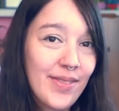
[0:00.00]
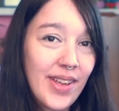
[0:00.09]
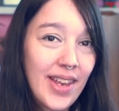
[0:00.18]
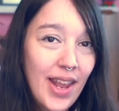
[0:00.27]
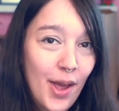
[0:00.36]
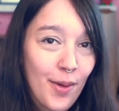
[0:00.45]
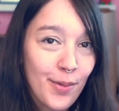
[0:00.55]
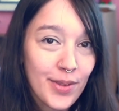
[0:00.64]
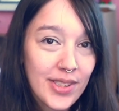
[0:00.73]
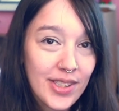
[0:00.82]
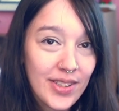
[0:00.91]
And I
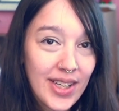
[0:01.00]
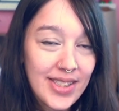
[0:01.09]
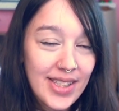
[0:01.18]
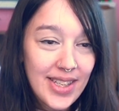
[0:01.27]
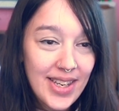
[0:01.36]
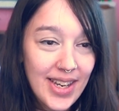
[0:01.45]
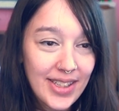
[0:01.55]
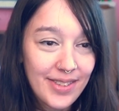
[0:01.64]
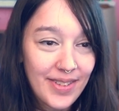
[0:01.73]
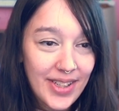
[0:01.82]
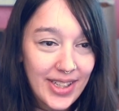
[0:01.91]
will see you guys in the
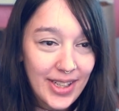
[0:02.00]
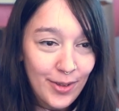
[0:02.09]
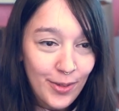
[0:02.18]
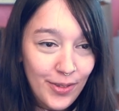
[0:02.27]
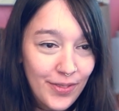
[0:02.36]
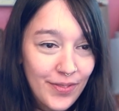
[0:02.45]
next video.